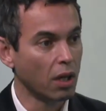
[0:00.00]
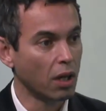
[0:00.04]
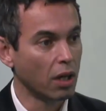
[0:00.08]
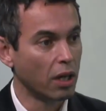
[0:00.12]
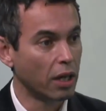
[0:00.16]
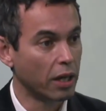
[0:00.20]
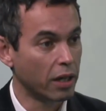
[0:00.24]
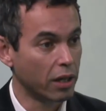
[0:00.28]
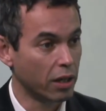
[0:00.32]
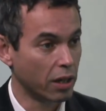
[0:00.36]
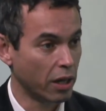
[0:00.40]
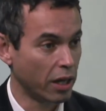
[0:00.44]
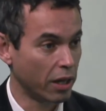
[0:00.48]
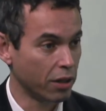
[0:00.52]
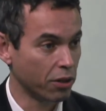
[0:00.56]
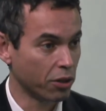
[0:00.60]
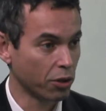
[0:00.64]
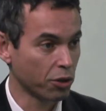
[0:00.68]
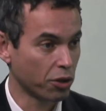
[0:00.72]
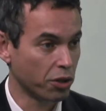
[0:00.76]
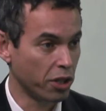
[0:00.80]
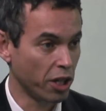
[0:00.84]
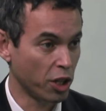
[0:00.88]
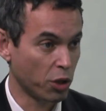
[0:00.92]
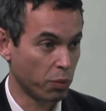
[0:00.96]

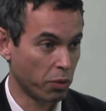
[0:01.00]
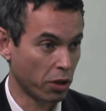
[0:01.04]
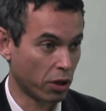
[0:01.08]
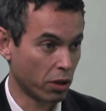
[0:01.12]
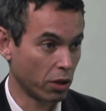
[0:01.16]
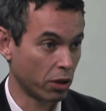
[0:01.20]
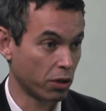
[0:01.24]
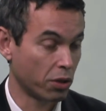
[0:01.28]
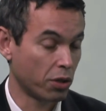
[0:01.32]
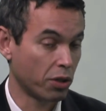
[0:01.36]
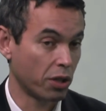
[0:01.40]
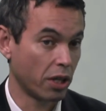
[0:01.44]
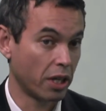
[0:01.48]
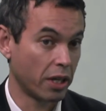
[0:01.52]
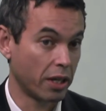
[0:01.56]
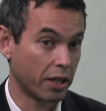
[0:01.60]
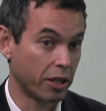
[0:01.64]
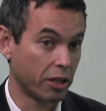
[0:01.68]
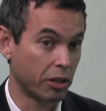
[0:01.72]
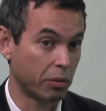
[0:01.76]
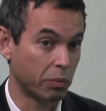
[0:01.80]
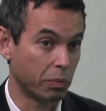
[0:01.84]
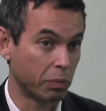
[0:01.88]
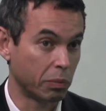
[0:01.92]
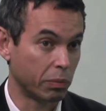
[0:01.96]
handles this, because
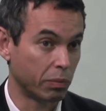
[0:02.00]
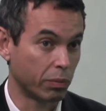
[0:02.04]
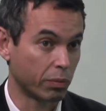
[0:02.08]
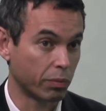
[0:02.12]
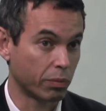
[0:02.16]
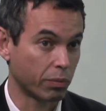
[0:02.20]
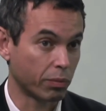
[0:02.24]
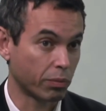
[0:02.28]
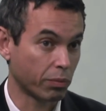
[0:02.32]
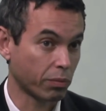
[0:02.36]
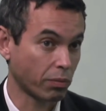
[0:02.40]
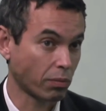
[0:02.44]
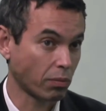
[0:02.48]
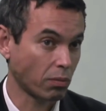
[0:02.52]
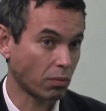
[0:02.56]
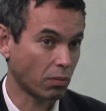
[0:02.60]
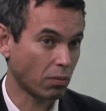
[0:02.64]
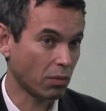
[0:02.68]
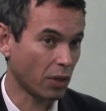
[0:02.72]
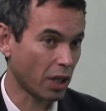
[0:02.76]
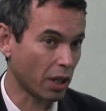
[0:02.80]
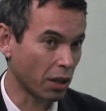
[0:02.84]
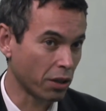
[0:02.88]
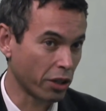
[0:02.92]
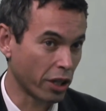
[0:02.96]

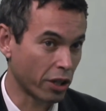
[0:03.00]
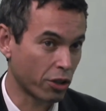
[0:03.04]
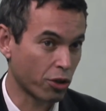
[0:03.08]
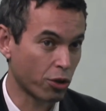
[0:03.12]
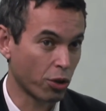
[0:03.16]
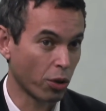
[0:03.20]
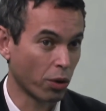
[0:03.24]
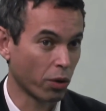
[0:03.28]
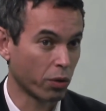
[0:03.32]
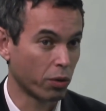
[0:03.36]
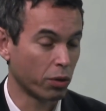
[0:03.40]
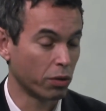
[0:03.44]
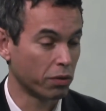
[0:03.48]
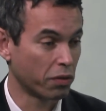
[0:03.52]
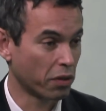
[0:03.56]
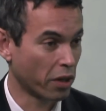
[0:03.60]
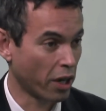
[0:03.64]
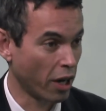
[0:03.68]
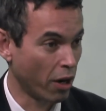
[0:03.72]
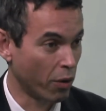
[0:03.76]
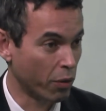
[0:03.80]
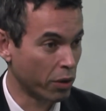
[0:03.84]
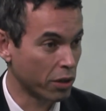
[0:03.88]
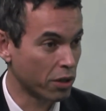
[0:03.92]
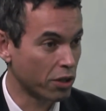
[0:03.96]
there's talk of
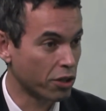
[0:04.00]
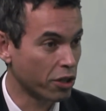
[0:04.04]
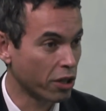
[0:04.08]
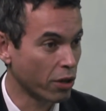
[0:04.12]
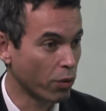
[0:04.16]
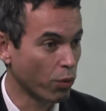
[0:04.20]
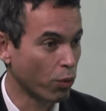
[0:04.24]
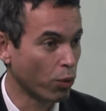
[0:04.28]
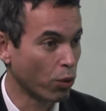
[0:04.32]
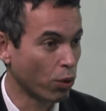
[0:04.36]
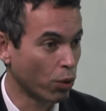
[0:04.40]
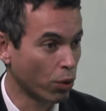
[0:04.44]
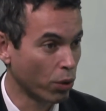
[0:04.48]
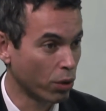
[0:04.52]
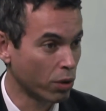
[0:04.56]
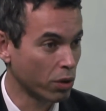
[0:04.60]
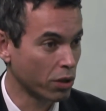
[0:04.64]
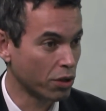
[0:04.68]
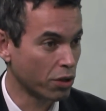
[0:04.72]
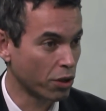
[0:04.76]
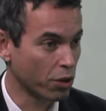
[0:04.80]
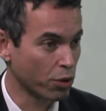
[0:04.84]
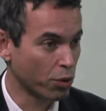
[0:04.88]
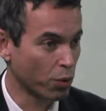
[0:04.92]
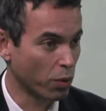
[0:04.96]
currency wars
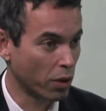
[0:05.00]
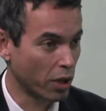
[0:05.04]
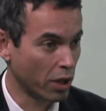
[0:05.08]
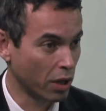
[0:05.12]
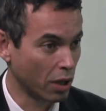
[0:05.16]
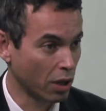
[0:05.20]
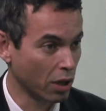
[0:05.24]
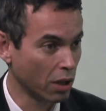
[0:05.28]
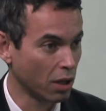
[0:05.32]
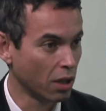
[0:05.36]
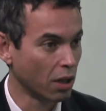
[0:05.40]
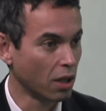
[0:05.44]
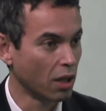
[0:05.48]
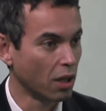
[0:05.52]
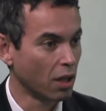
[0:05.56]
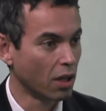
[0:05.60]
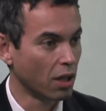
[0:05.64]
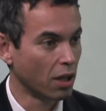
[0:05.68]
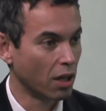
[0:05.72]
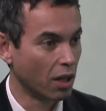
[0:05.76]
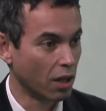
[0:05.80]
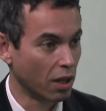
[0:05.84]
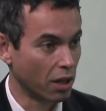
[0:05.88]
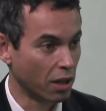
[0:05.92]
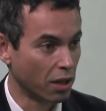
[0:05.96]
as well,
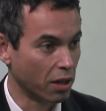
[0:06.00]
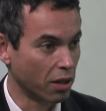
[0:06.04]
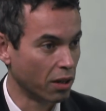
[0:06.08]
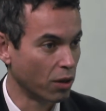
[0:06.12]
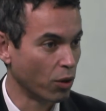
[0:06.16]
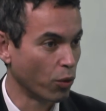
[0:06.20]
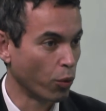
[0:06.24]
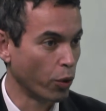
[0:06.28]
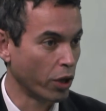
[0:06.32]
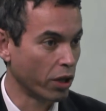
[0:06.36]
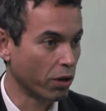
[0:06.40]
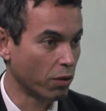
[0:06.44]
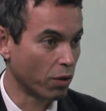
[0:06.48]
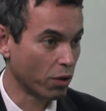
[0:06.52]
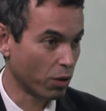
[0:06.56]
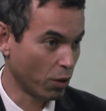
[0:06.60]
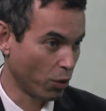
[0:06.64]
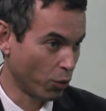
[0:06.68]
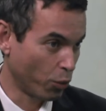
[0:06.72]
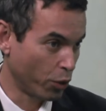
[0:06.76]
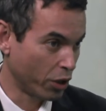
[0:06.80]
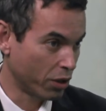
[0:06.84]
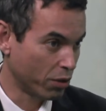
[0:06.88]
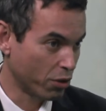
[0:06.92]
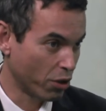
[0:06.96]

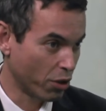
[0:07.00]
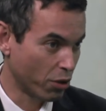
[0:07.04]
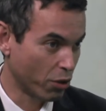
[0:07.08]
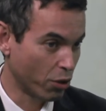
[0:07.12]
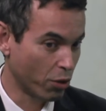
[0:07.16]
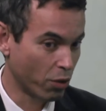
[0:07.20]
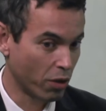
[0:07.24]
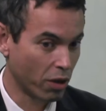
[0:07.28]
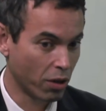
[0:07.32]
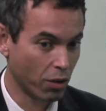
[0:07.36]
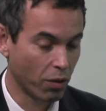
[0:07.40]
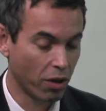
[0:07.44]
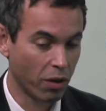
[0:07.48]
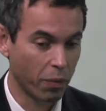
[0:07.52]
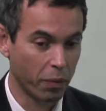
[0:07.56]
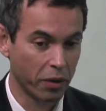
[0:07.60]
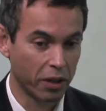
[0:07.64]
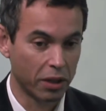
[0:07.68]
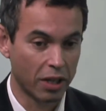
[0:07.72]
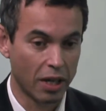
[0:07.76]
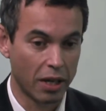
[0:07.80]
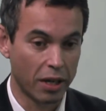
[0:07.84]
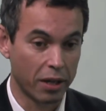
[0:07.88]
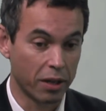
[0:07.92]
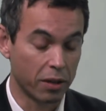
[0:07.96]
with euro. I mean,
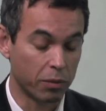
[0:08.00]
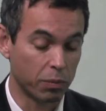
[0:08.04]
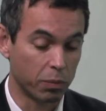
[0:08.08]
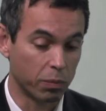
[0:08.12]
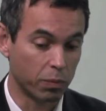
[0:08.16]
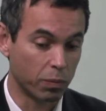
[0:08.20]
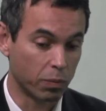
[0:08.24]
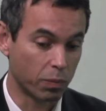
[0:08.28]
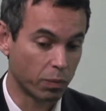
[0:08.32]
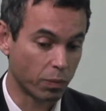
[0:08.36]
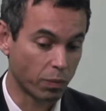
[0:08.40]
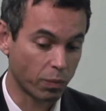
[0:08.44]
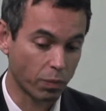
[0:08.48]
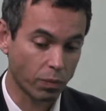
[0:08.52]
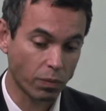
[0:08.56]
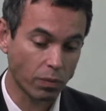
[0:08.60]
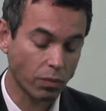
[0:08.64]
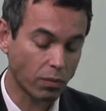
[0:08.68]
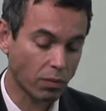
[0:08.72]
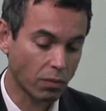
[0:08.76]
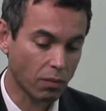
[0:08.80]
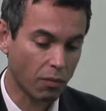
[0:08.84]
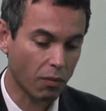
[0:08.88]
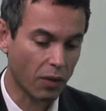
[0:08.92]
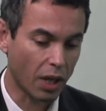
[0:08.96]

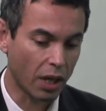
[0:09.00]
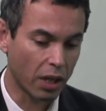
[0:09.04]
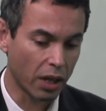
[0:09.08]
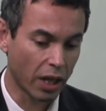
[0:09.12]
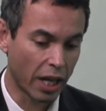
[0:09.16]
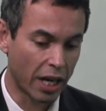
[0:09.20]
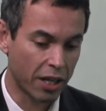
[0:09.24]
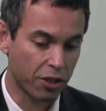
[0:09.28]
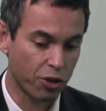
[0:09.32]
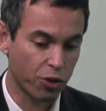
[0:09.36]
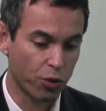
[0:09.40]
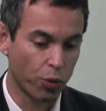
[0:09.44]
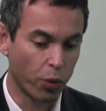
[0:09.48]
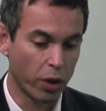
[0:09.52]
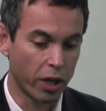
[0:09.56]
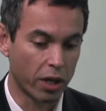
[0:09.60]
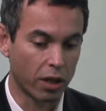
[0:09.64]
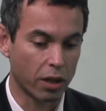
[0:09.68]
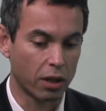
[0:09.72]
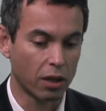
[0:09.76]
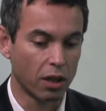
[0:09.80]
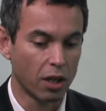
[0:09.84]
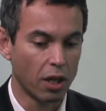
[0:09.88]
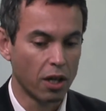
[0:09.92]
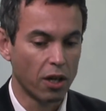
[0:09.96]
last
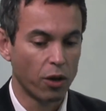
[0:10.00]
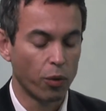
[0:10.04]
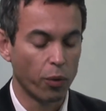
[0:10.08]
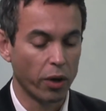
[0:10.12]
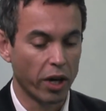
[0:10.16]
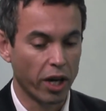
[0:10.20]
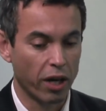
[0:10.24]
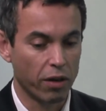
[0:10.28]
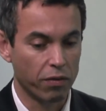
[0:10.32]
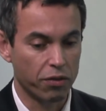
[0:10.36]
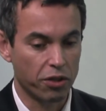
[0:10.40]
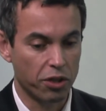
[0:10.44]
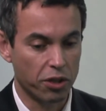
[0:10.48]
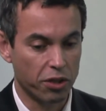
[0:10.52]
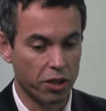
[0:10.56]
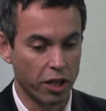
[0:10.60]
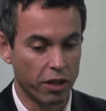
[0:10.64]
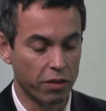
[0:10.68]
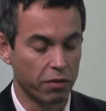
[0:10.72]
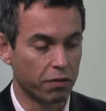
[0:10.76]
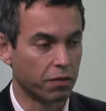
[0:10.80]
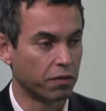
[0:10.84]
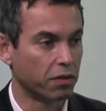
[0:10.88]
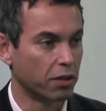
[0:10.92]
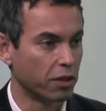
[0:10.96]
week we have
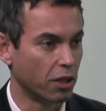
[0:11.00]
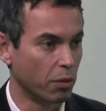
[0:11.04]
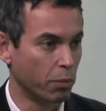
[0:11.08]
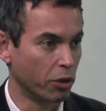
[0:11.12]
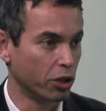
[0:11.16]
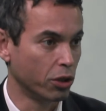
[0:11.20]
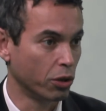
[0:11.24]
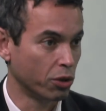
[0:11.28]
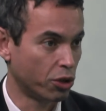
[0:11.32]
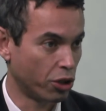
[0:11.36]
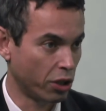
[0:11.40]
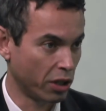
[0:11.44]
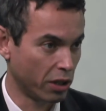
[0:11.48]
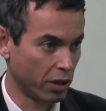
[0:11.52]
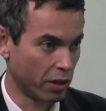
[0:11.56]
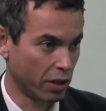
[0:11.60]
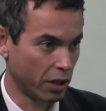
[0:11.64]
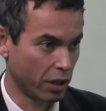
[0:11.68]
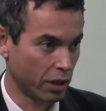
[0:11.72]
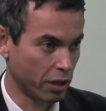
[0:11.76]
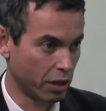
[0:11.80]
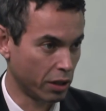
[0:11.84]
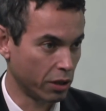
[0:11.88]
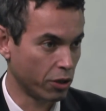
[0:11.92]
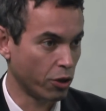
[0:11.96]
Steve Mnuchin,
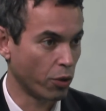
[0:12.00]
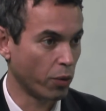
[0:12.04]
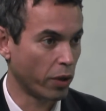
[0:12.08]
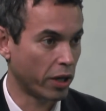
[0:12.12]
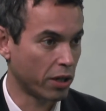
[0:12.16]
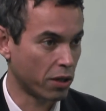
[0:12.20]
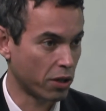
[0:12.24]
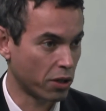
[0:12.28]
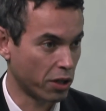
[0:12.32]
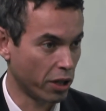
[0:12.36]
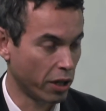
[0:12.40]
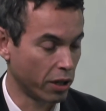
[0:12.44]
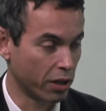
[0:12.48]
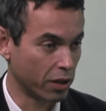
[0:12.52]
the US